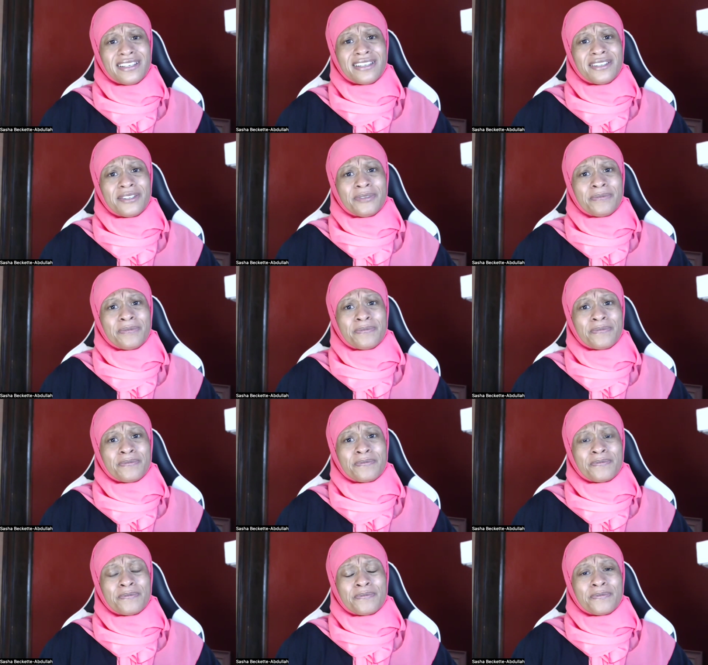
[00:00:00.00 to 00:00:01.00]

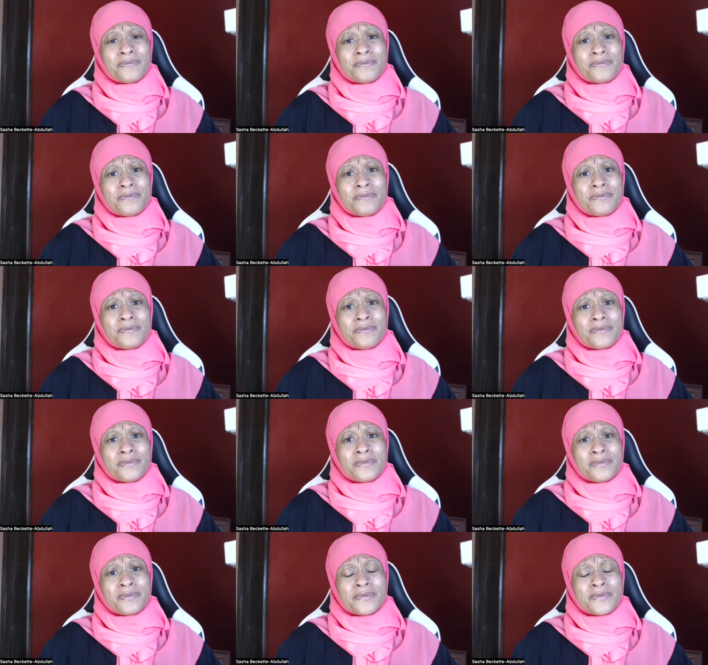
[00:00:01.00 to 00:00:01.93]
[no speech]